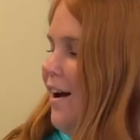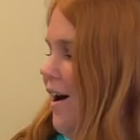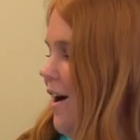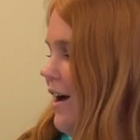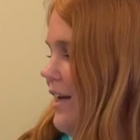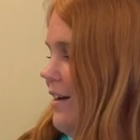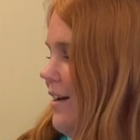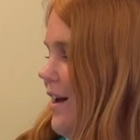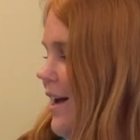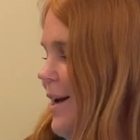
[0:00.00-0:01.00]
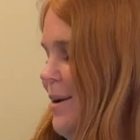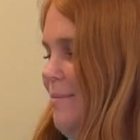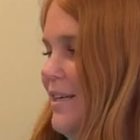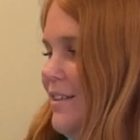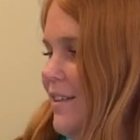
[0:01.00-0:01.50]

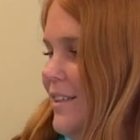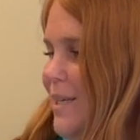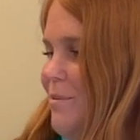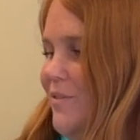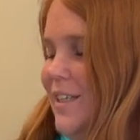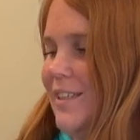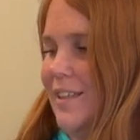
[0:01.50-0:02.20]
on some of these